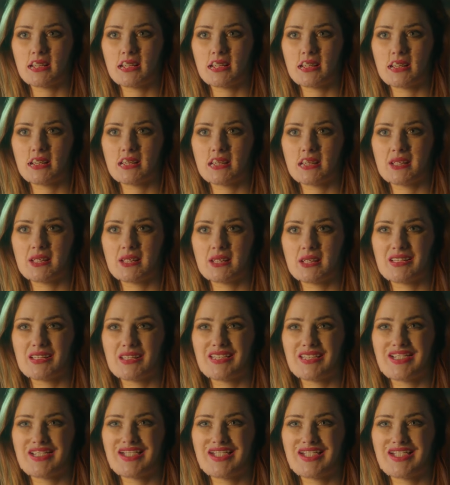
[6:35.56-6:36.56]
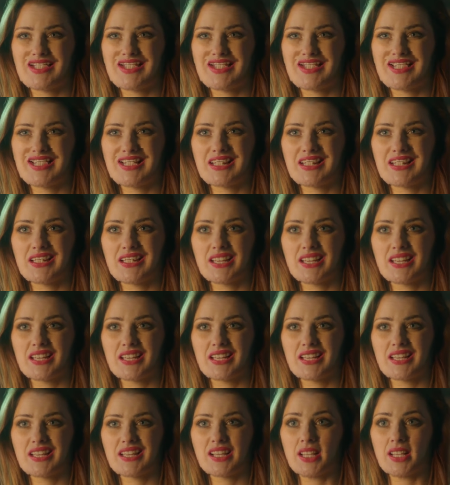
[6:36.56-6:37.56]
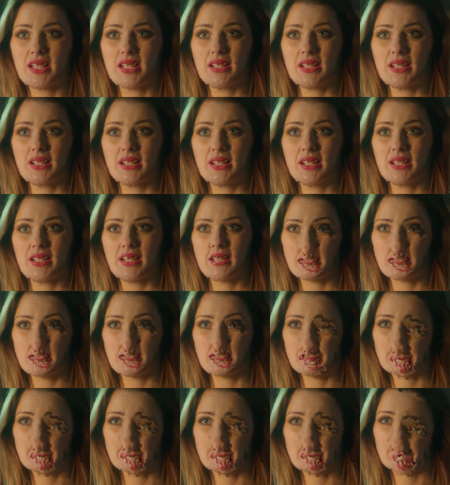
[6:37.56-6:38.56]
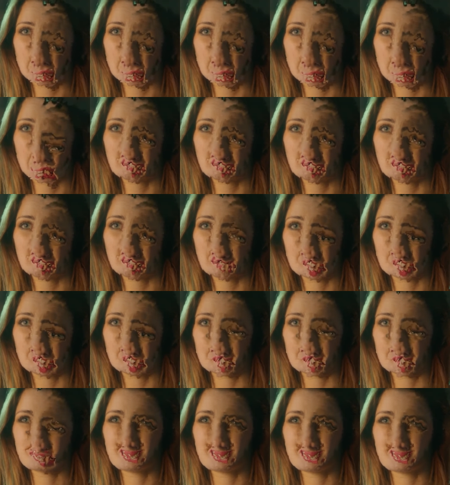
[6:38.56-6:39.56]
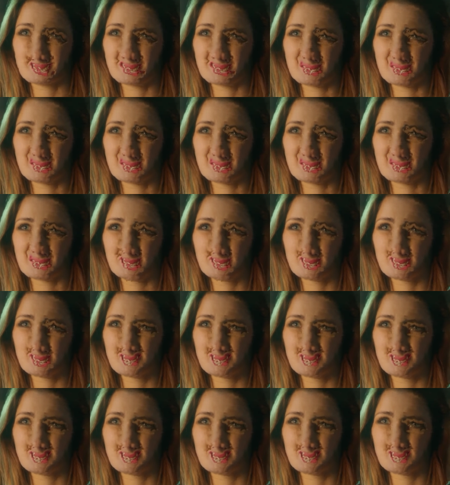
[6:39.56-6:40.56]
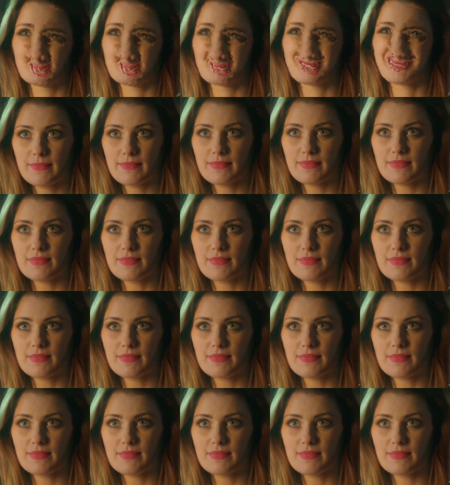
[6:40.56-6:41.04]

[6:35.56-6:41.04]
to warp and turn um, weird and odd, as we can see here.